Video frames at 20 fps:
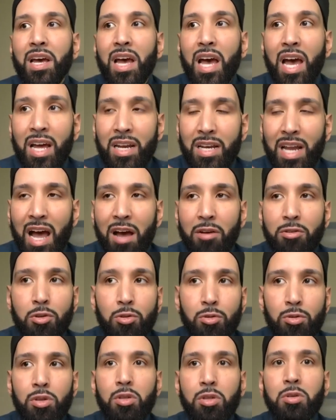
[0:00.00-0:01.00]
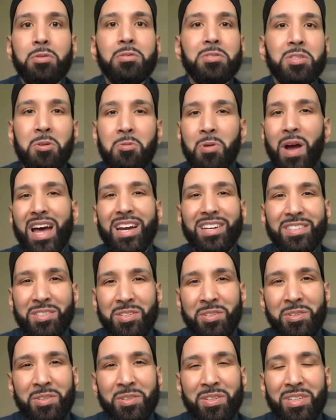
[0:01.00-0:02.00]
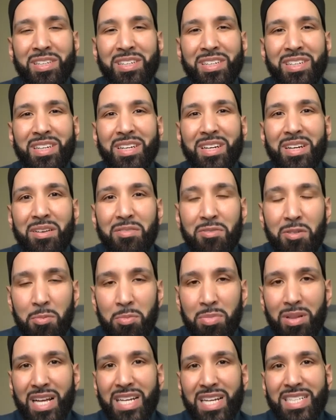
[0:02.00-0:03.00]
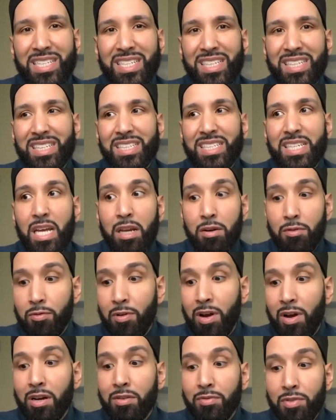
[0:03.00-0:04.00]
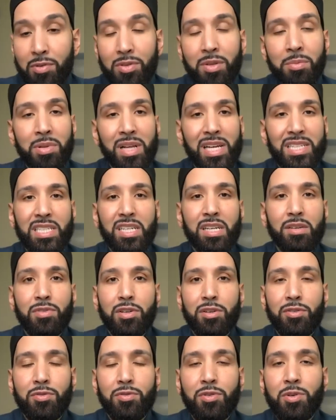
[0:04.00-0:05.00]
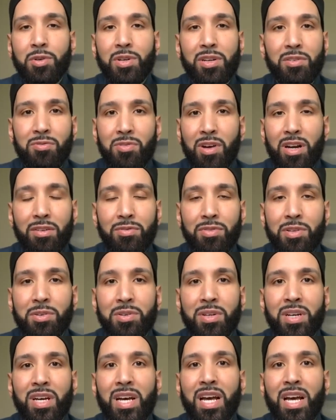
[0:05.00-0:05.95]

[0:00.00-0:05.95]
and how you lose gratitude for blessings in front of you, the blessing of your food in front of you,